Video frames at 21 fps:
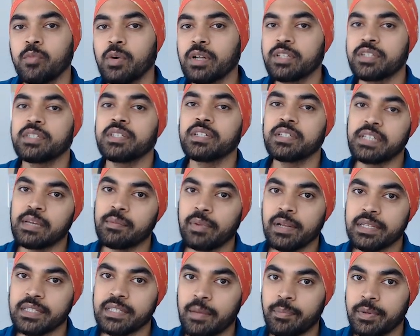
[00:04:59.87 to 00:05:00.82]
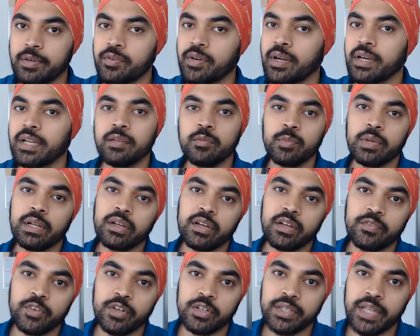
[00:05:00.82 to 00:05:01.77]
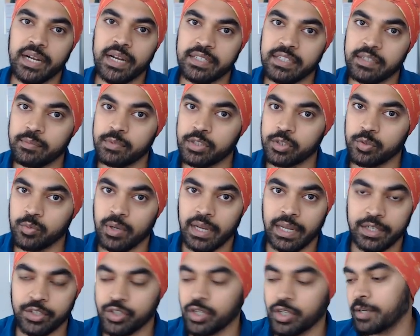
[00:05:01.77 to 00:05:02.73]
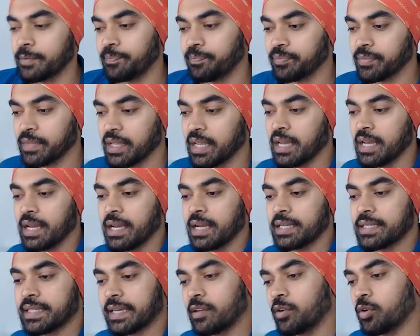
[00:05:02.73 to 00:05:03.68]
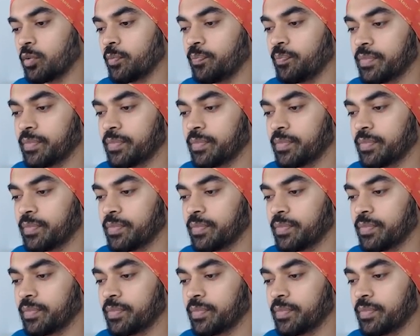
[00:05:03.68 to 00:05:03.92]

Once the table is up and running, we'll convert that table to a line chart. Take a look.